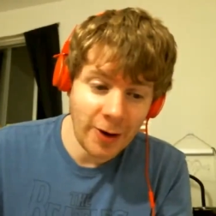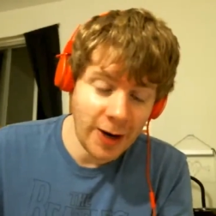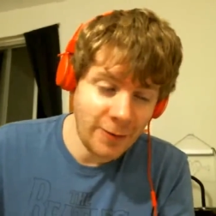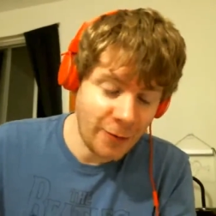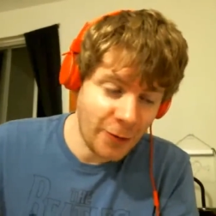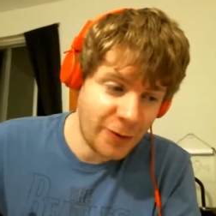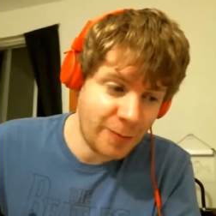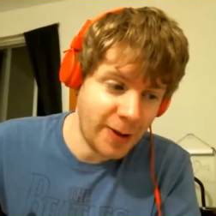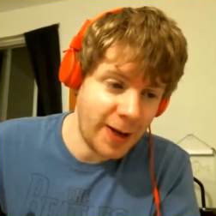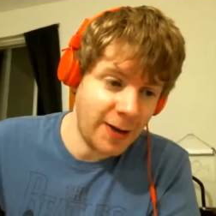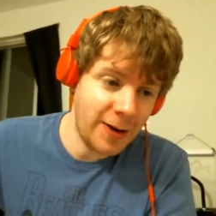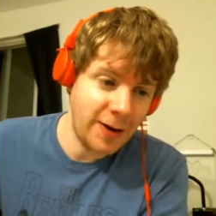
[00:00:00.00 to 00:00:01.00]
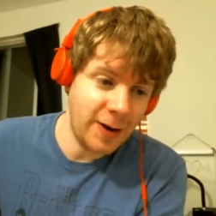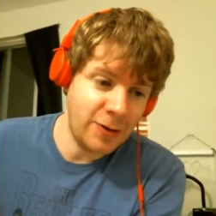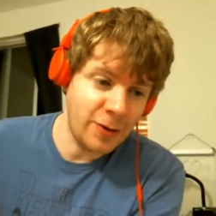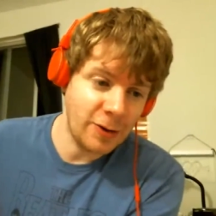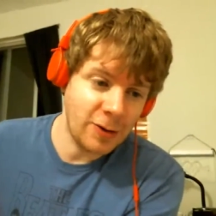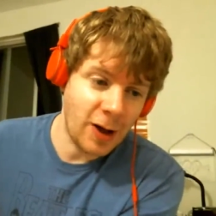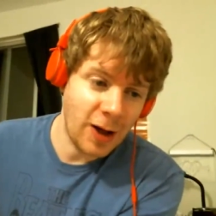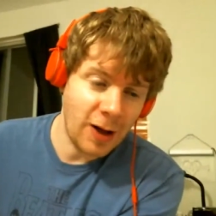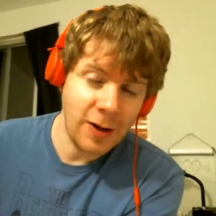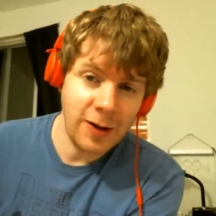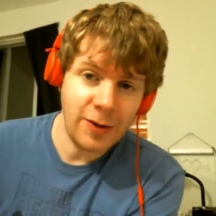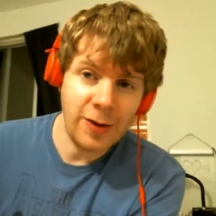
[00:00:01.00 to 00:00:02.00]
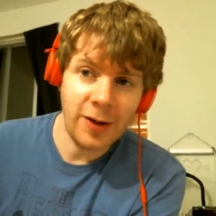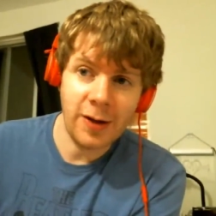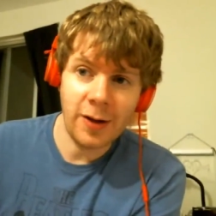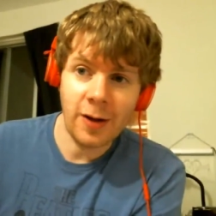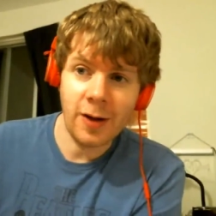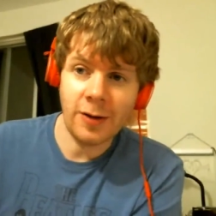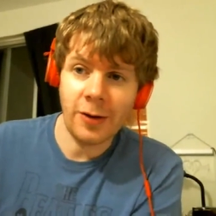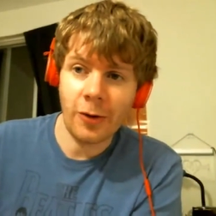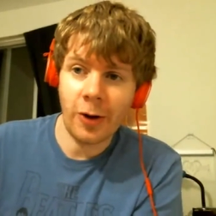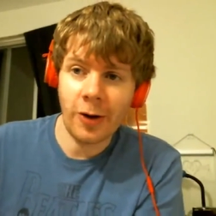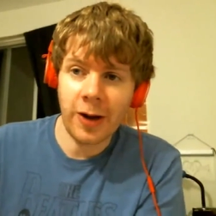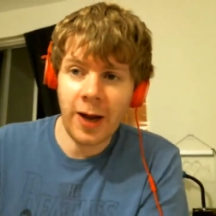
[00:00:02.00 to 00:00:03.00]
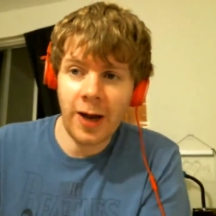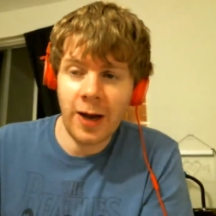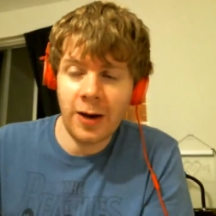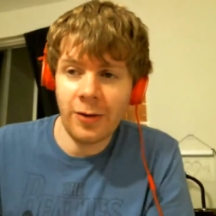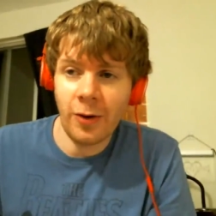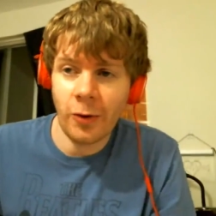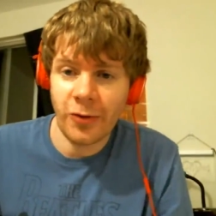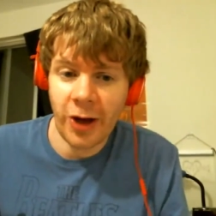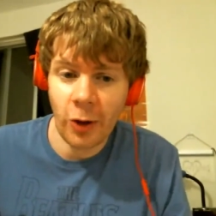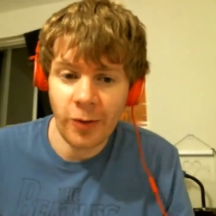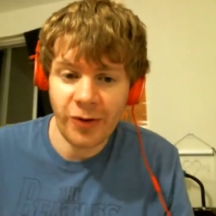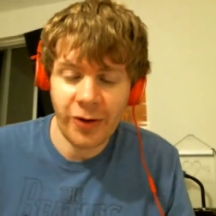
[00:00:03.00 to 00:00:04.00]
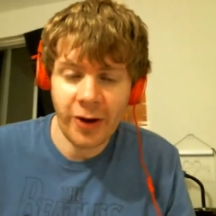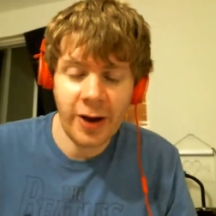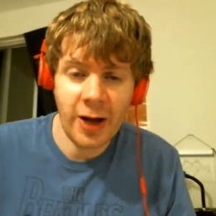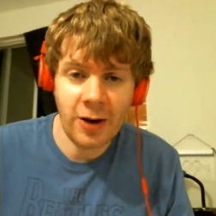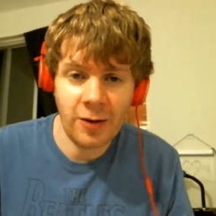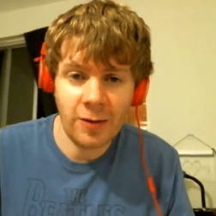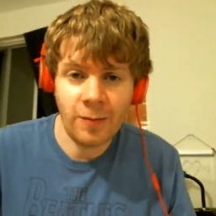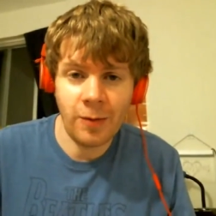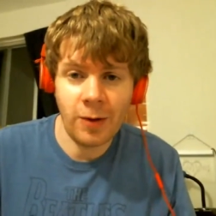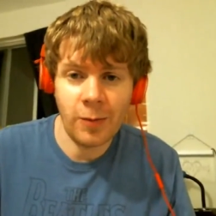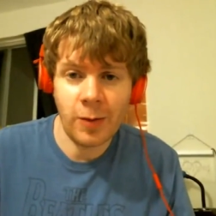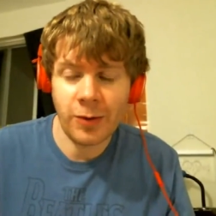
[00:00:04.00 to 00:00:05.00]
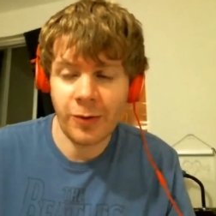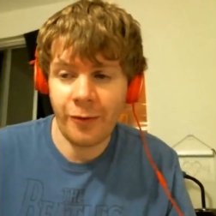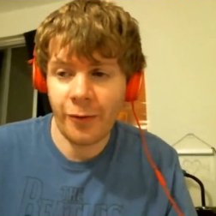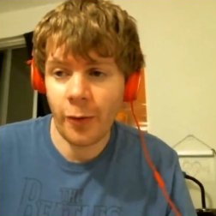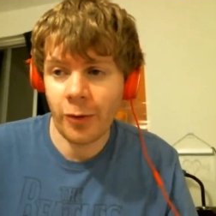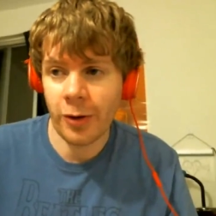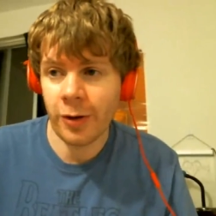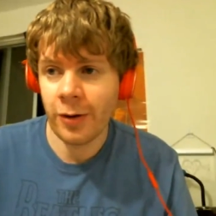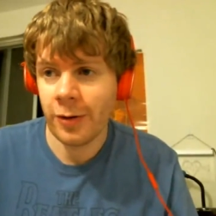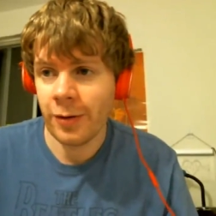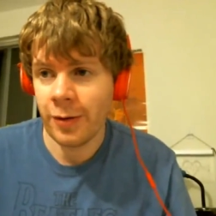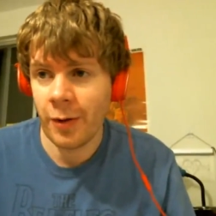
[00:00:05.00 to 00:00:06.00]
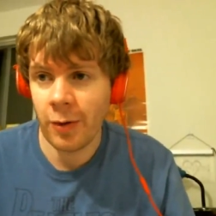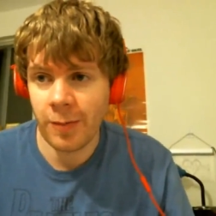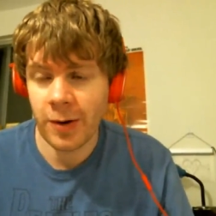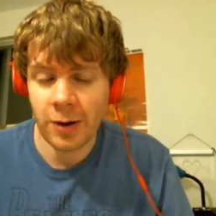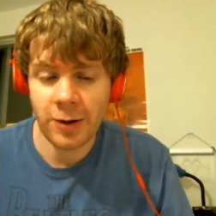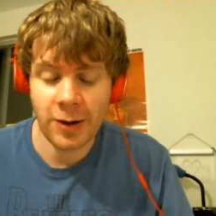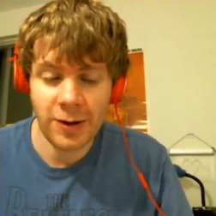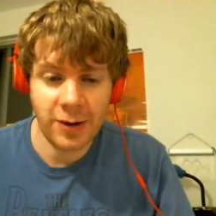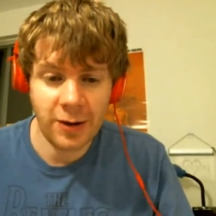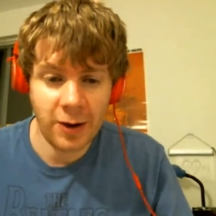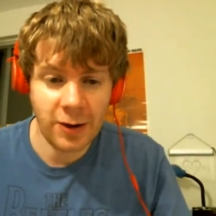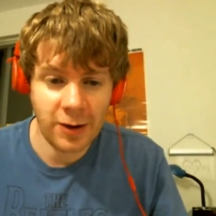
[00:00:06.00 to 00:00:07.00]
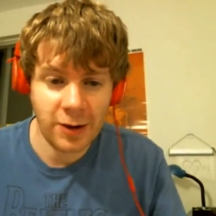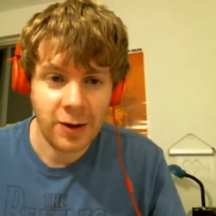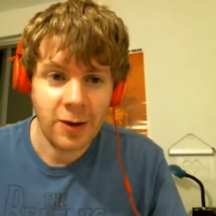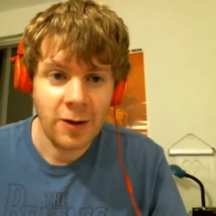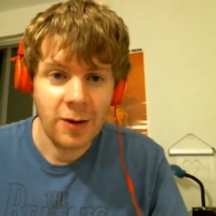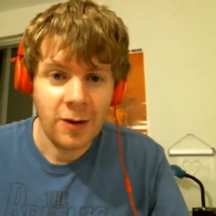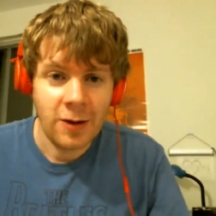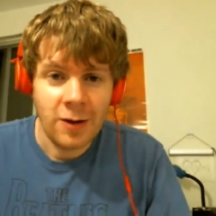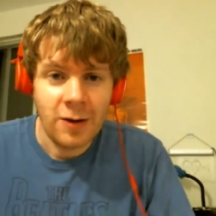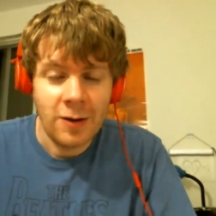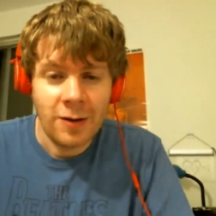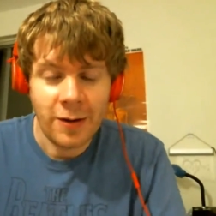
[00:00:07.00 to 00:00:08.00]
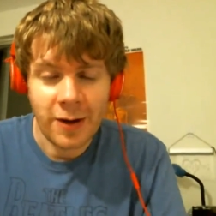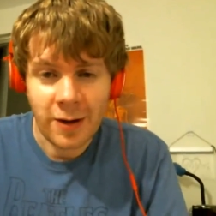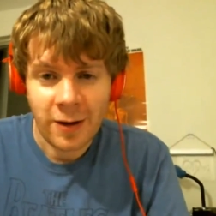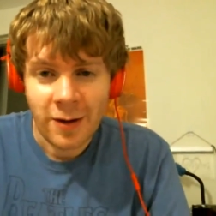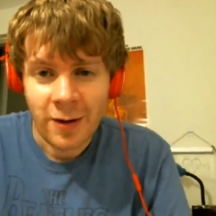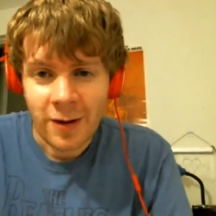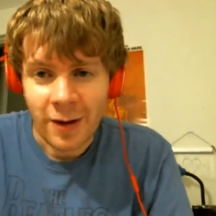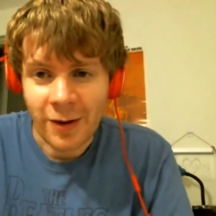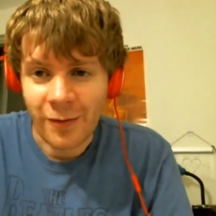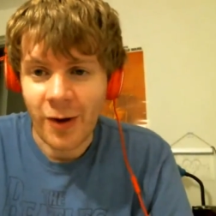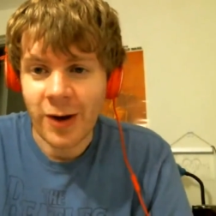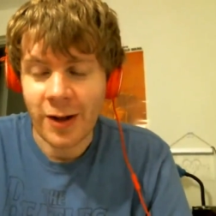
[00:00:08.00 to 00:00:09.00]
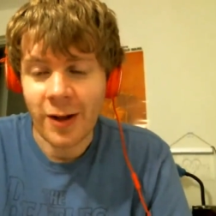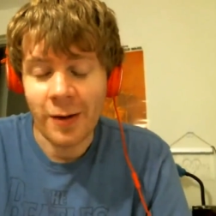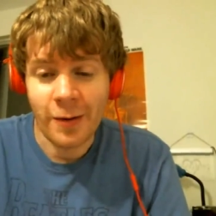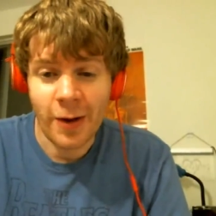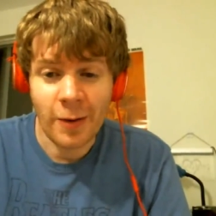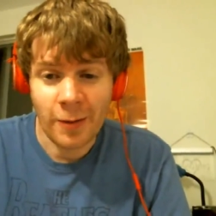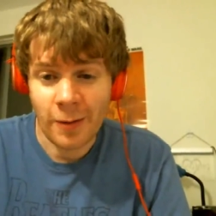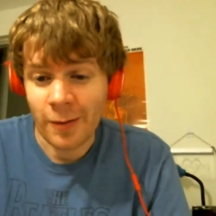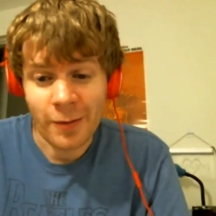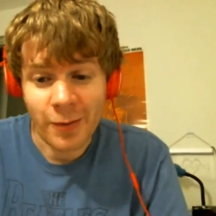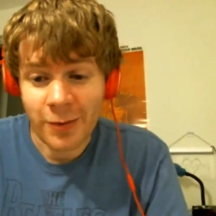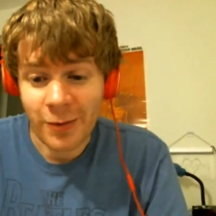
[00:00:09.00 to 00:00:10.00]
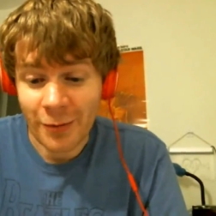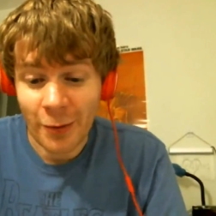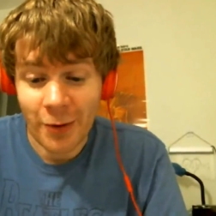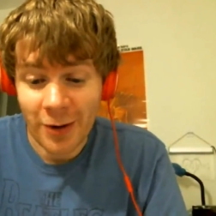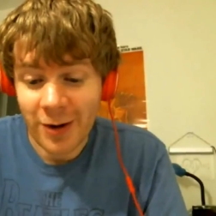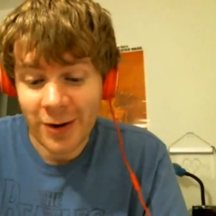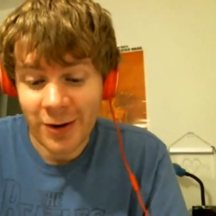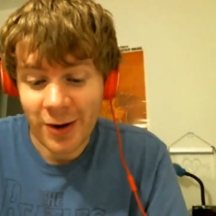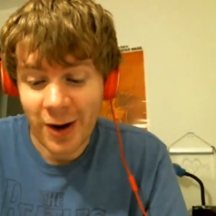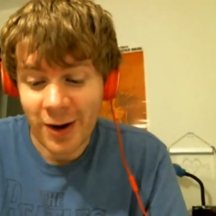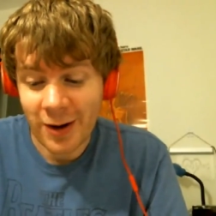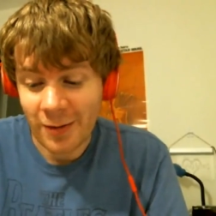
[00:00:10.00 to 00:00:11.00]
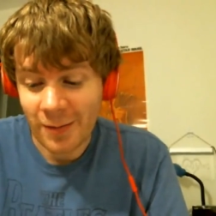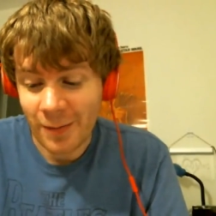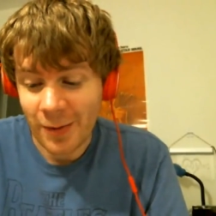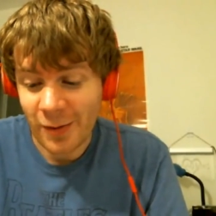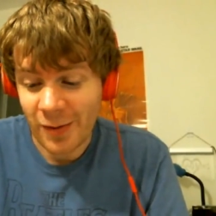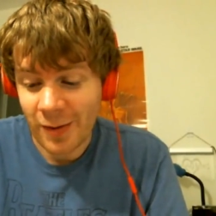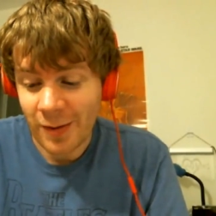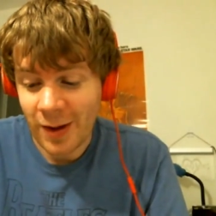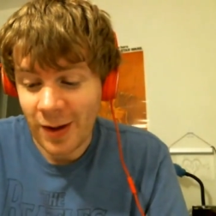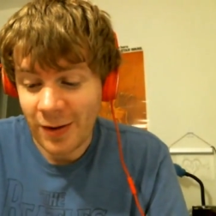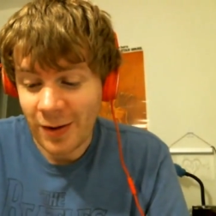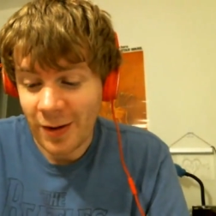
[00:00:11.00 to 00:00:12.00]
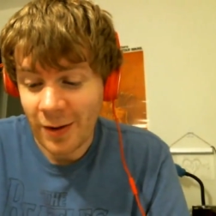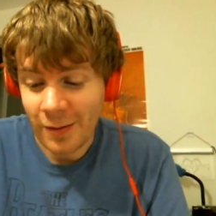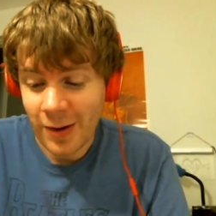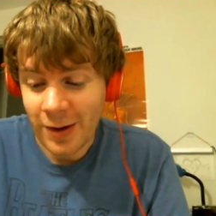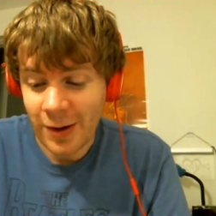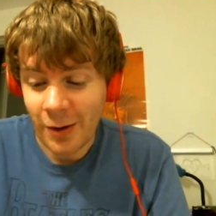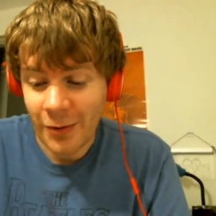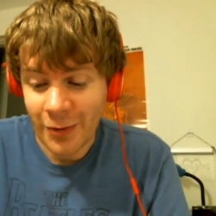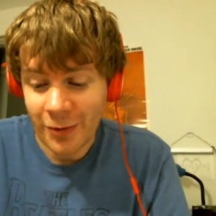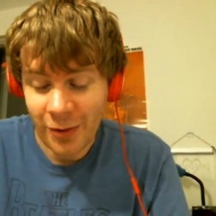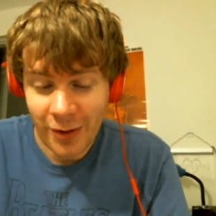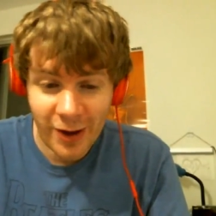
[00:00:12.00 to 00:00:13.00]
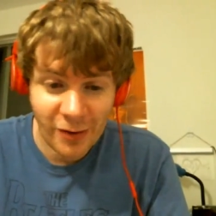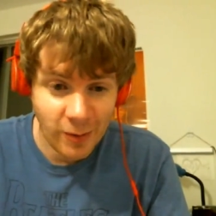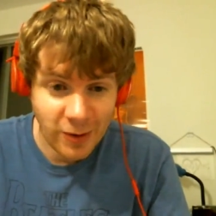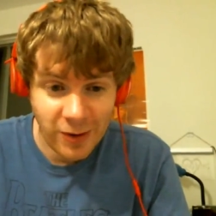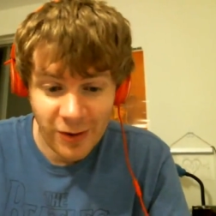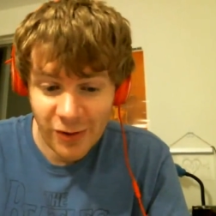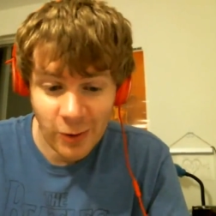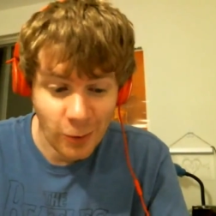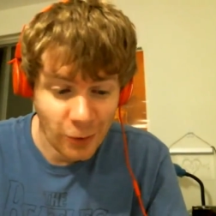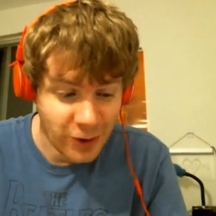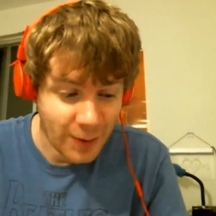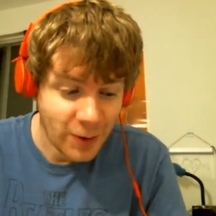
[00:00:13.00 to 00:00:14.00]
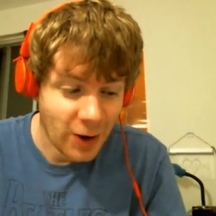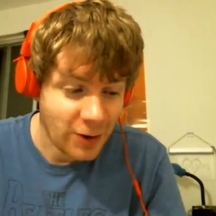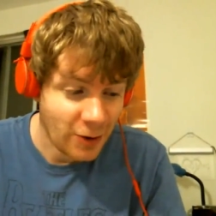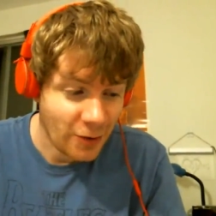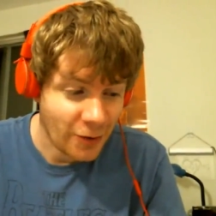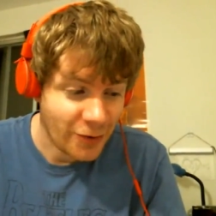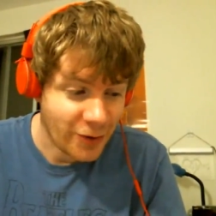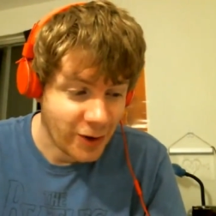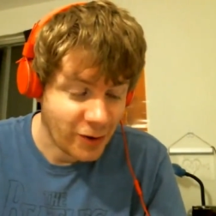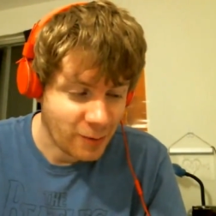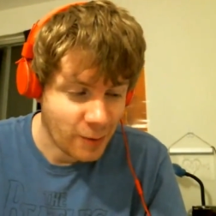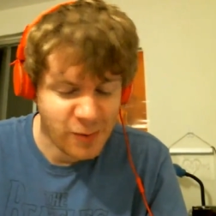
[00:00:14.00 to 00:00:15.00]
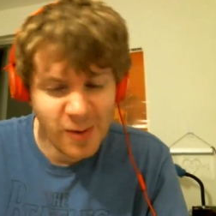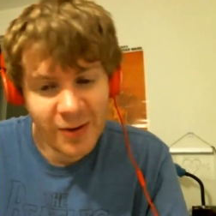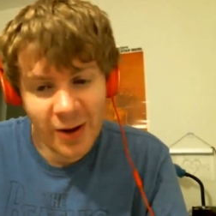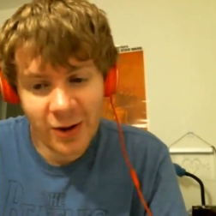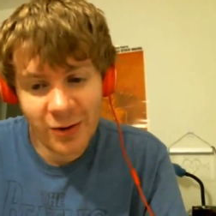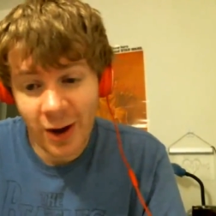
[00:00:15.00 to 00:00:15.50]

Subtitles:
I had first played it in the little arcade in the hotel we stayed at when we went to Florida. That would have been in 1990. Like, it's funny. I was to Florida in 1990, and we did all sorts of things. Went to Disney World, and Epcot, and all those things. But it was my second